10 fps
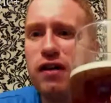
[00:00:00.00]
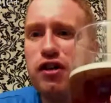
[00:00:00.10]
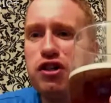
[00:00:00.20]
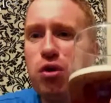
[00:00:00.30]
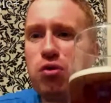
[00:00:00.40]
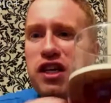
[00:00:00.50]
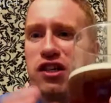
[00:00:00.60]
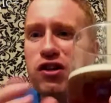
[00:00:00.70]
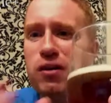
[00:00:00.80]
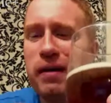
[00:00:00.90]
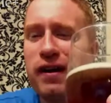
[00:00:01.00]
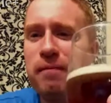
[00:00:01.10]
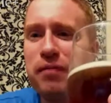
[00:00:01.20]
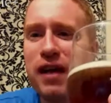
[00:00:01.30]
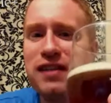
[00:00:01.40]
There's no ginger in the beer.
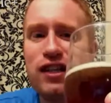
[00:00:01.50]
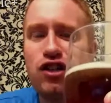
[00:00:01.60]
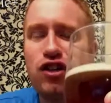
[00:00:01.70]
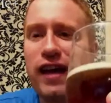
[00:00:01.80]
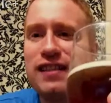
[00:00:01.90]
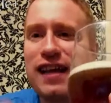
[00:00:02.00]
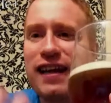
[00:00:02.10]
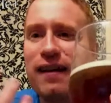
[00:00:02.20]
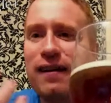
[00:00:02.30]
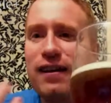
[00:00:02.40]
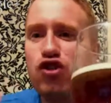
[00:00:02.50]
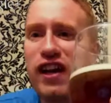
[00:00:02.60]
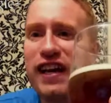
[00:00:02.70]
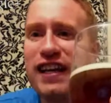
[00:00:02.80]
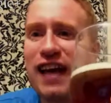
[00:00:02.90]
It's like
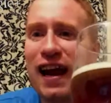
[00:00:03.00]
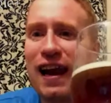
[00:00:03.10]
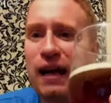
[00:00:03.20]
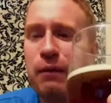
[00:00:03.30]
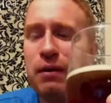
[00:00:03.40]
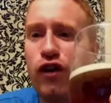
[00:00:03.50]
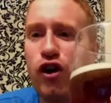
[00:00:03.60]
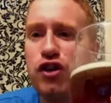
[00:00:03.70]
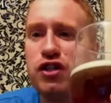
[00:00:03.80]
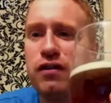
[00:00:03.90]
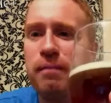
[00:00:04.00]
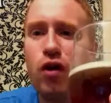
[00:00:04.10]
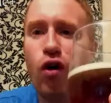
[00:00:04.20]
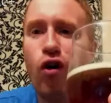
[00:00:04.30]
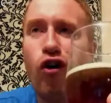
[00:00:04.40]
drinking a liquid version
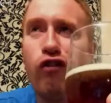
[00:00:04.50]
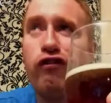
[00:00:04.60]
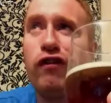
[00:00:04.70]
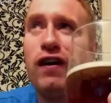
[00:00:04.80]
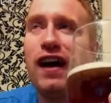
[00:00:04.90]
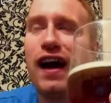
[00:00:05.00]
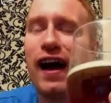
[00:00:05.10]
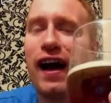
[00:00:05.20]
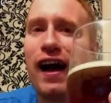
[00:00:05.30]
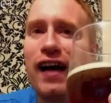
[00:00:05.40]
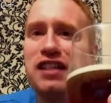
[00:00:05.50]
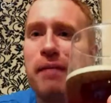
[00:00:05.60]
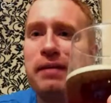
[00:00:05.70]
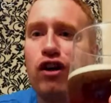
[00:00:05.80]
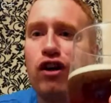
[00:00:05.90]
of a
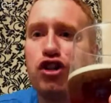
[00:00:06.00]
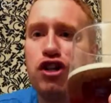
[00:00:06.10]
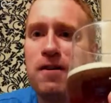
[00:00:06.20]
jammy Dodger.